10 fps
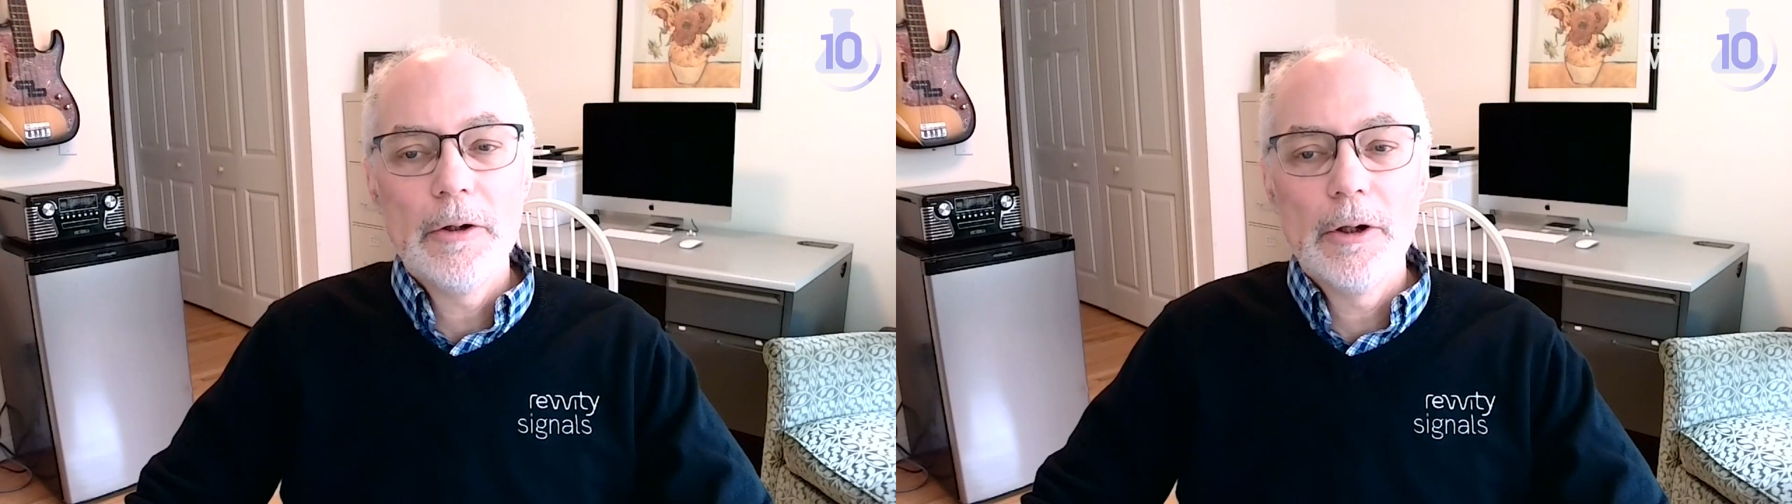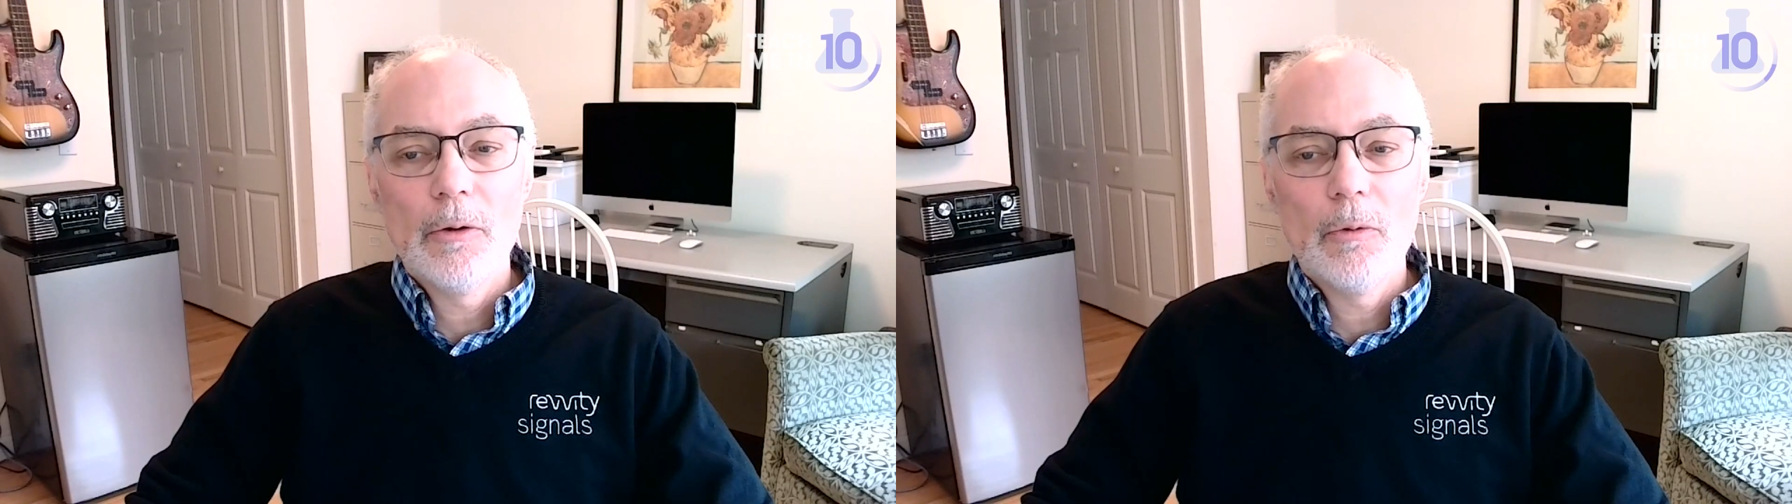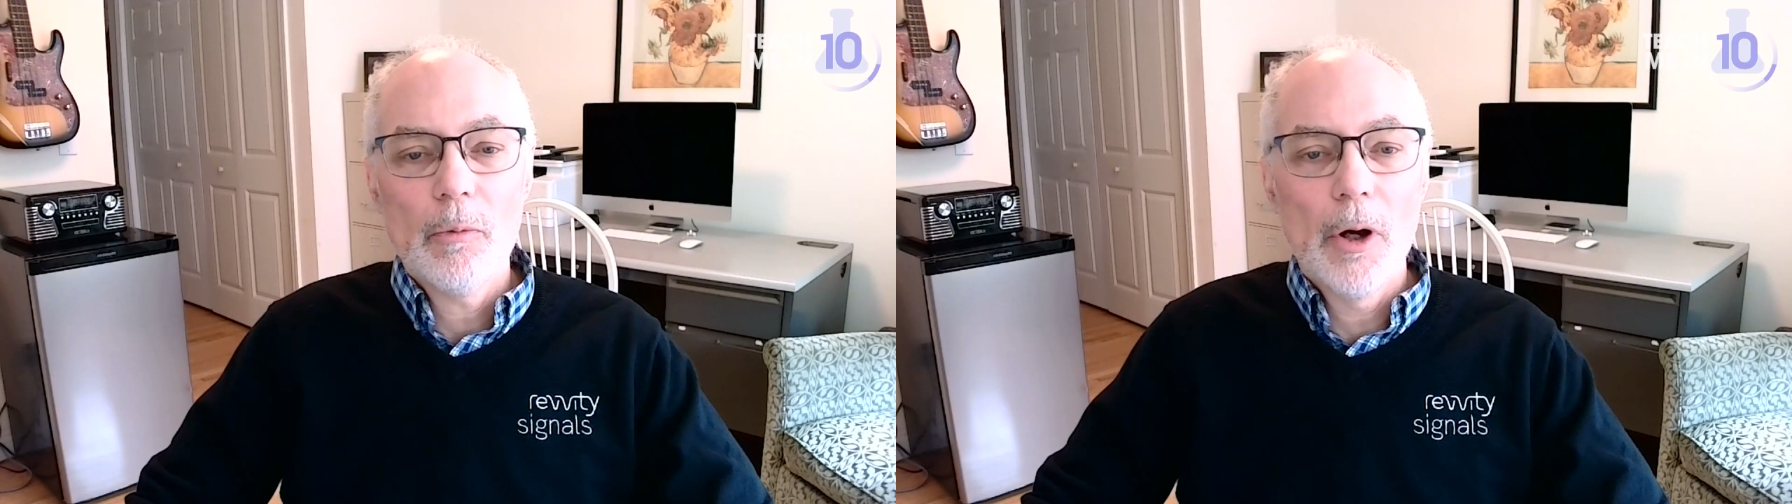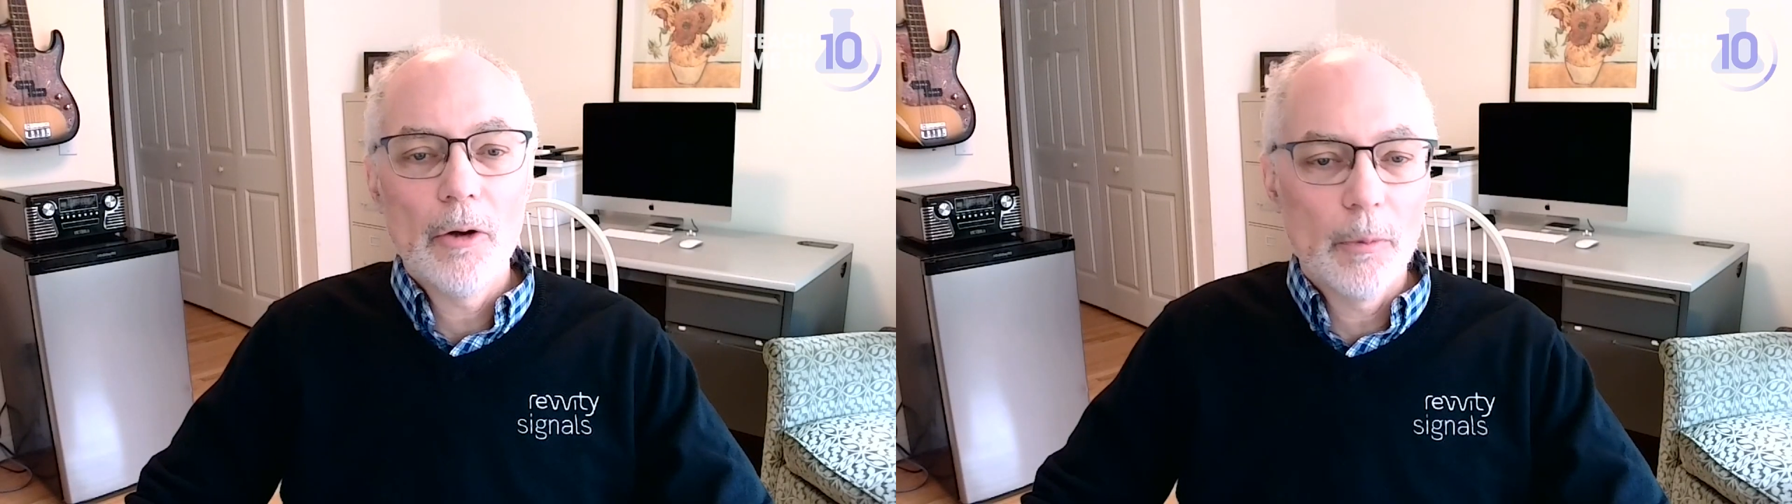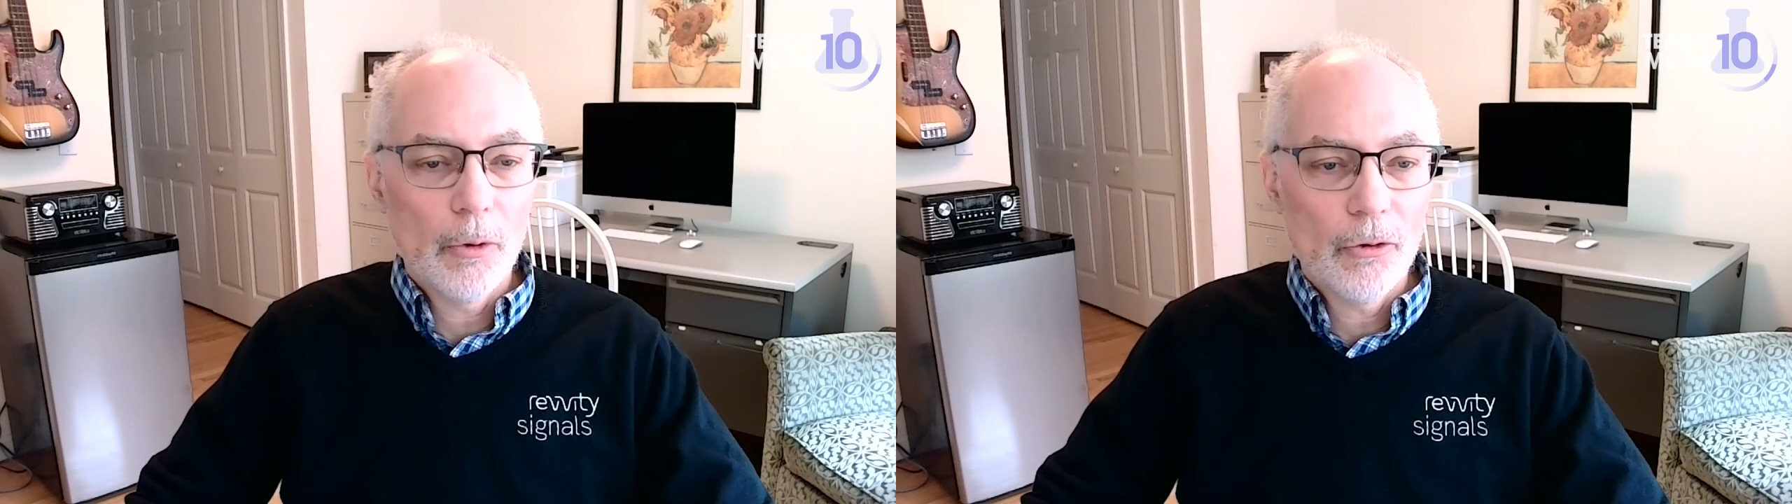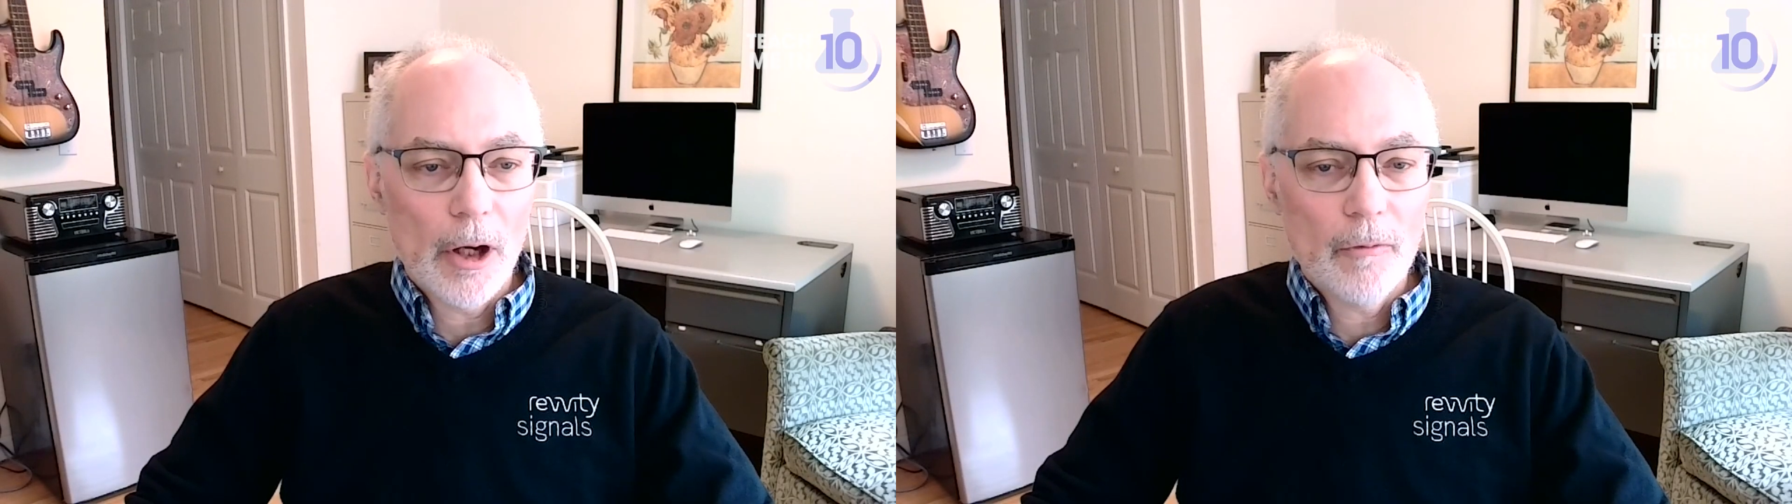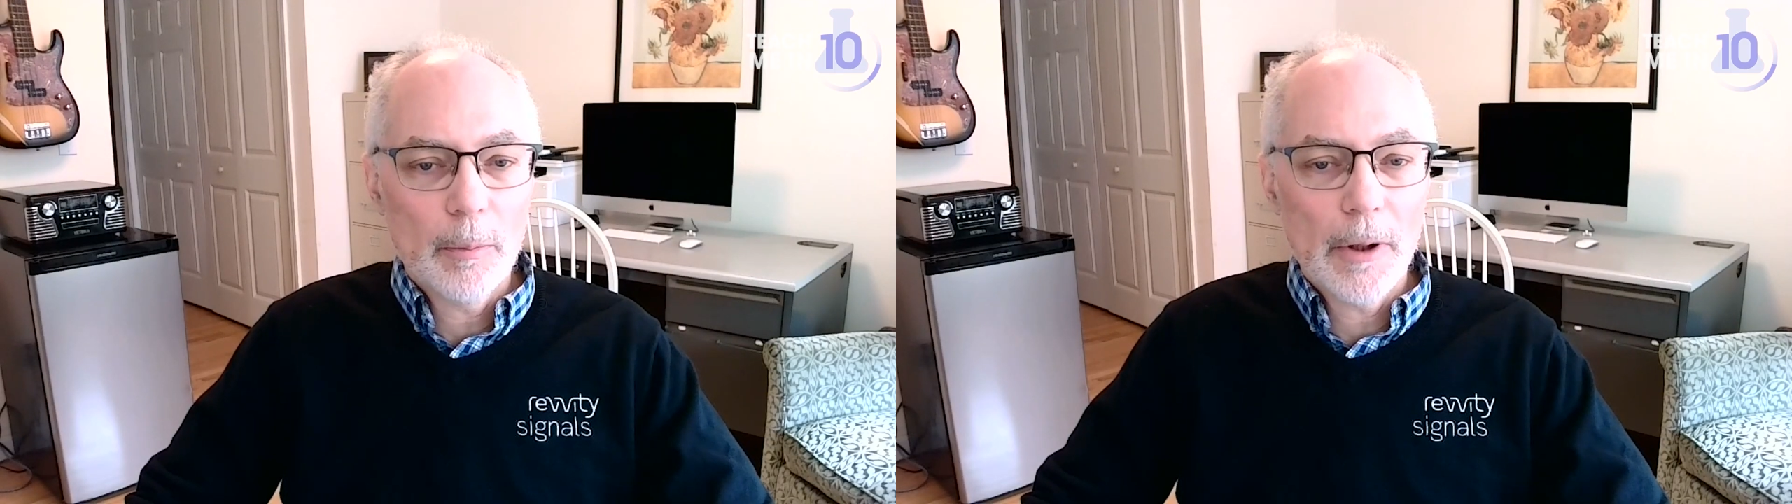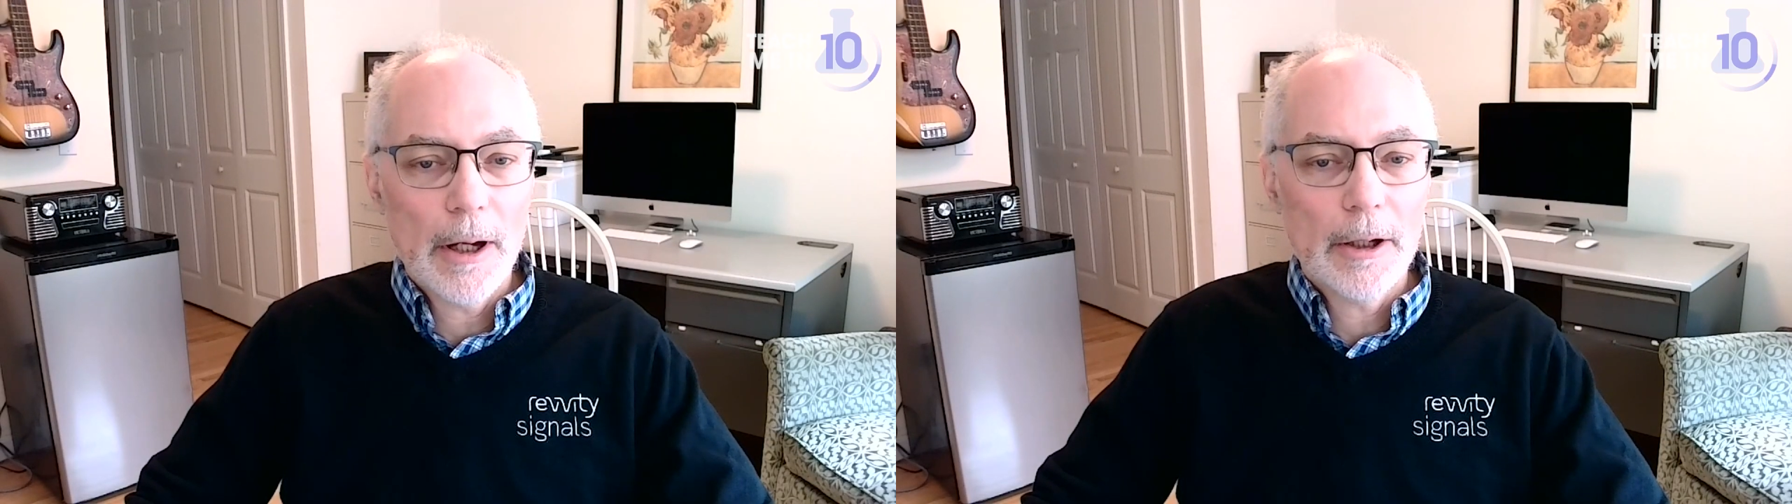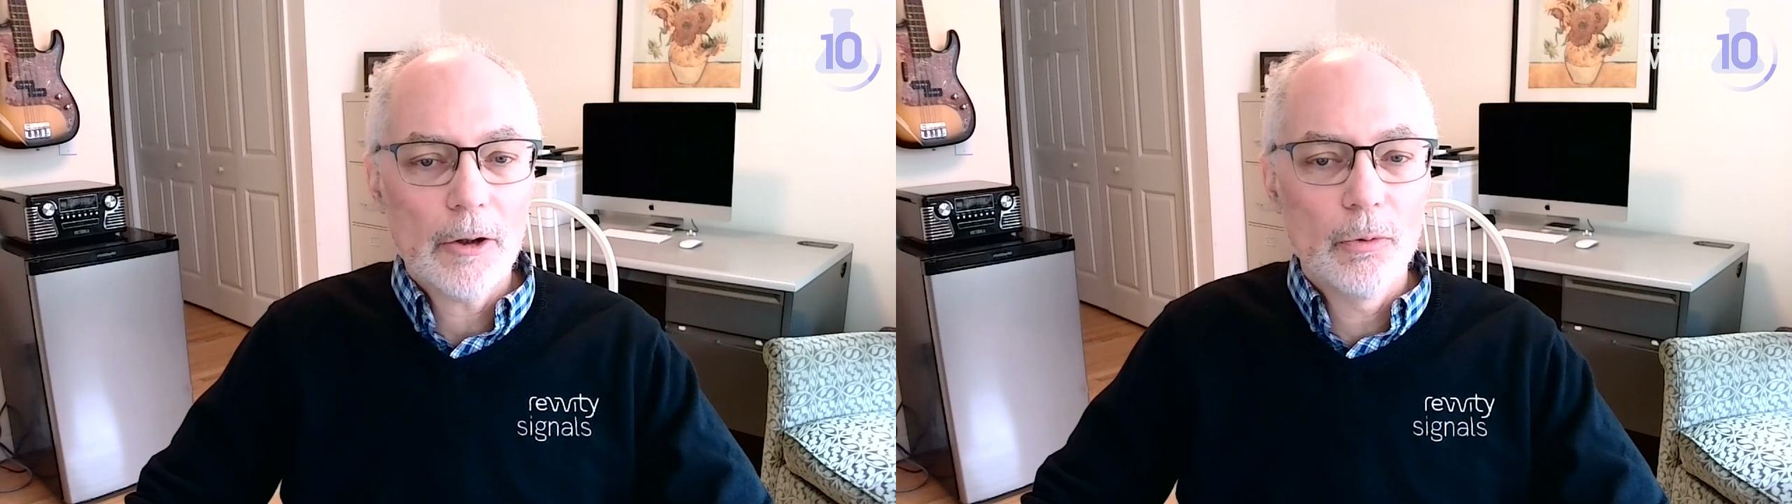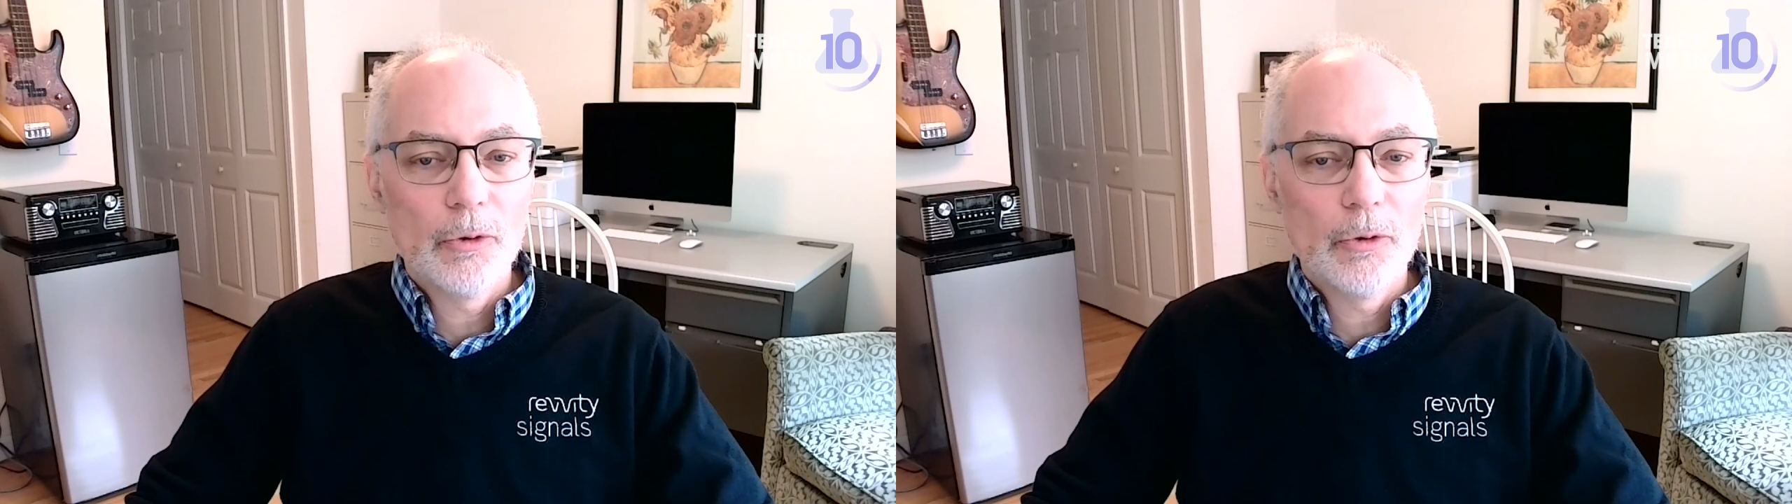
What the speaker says: dealing with multiple software products,